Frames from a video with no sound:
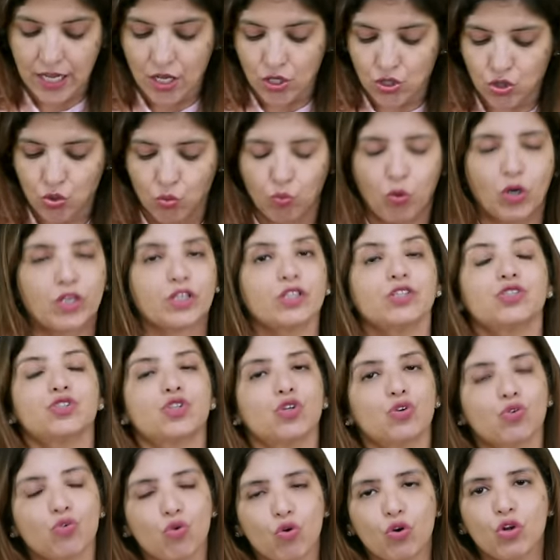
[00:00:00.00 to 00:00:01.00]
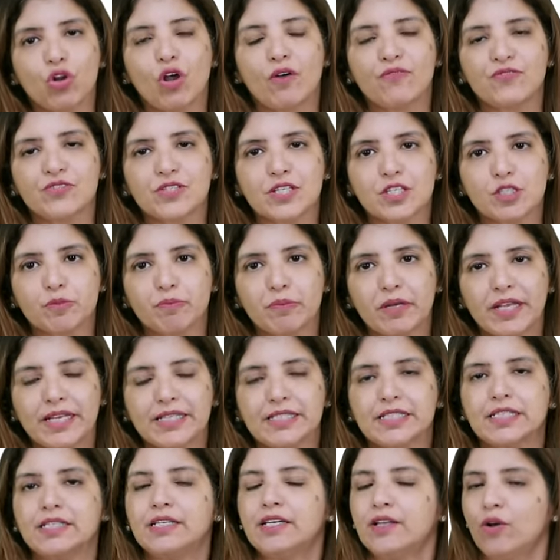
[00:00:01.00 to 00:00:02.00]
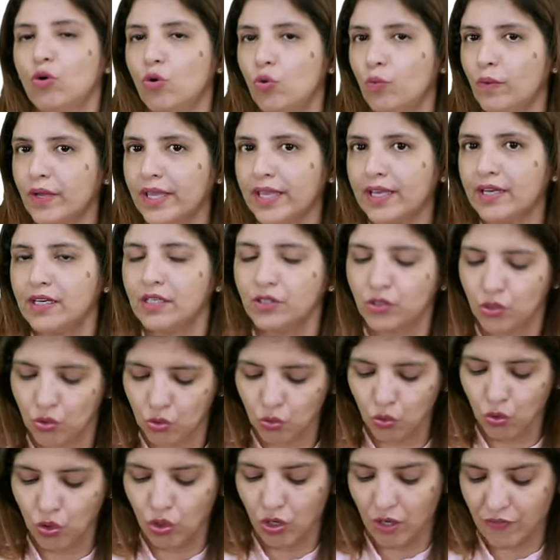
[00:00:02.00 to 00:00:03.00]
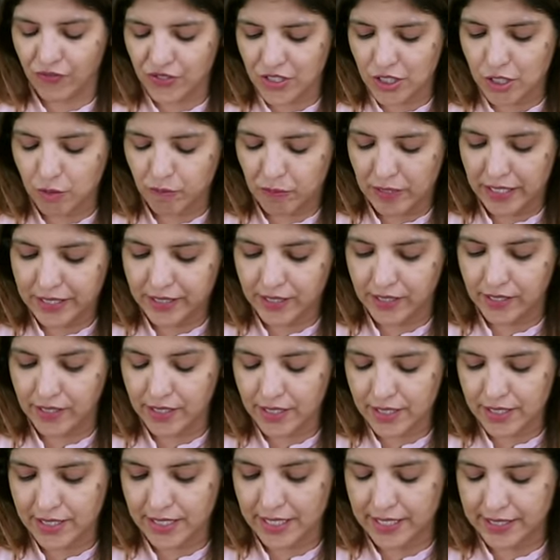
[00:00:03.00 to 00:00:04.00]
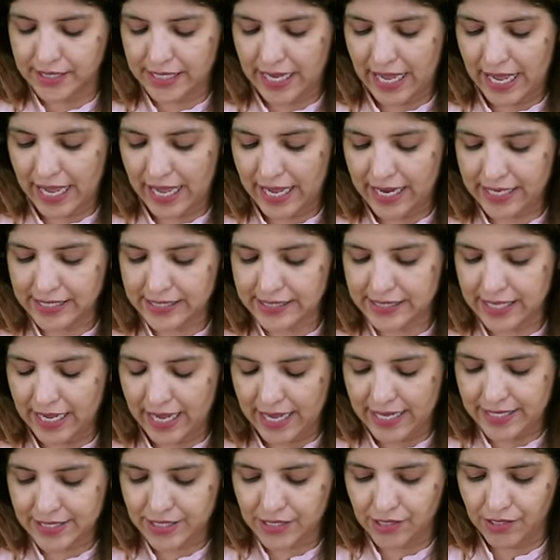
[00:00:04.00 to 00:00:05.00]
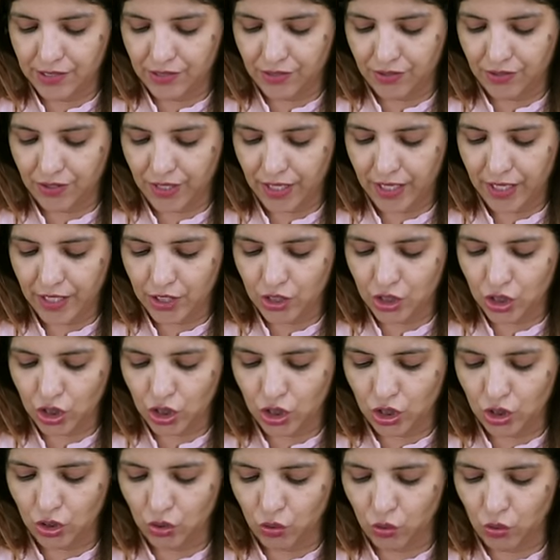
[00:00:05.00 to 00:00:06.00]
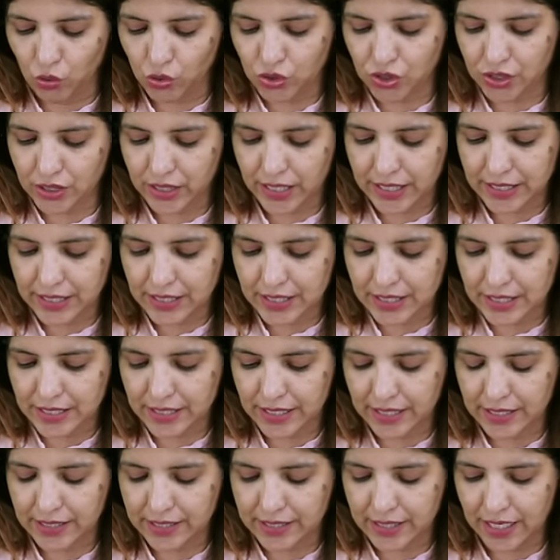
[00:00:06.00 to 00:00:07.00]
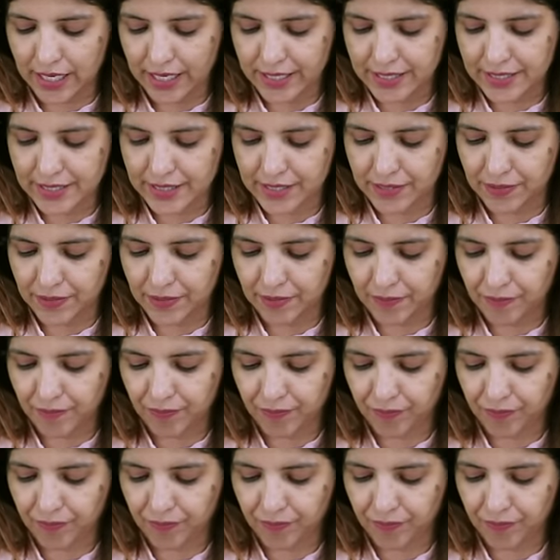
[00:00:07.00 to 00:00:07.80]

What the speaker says: So what is the role of cisplatin over here? The role of cisplatin is it acts as a radiosensitizer.